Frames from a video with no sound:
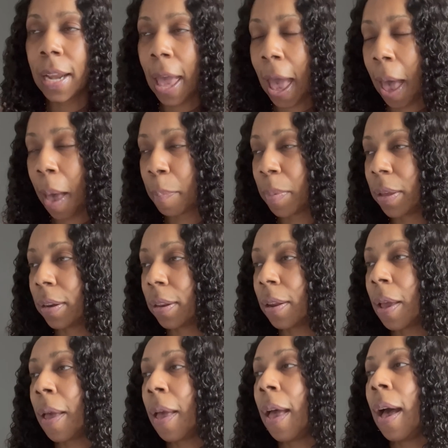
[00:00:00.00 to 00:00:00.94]
happen.
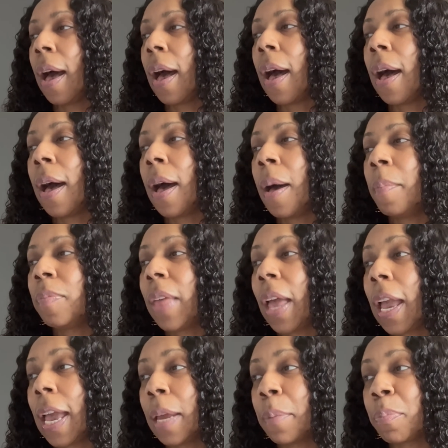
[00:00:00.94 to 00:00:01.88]
Um,
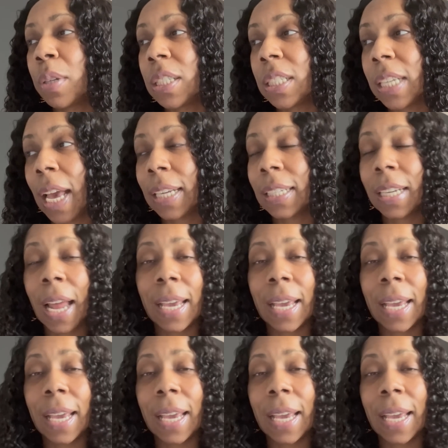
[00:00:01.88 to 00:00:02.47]
they had projected,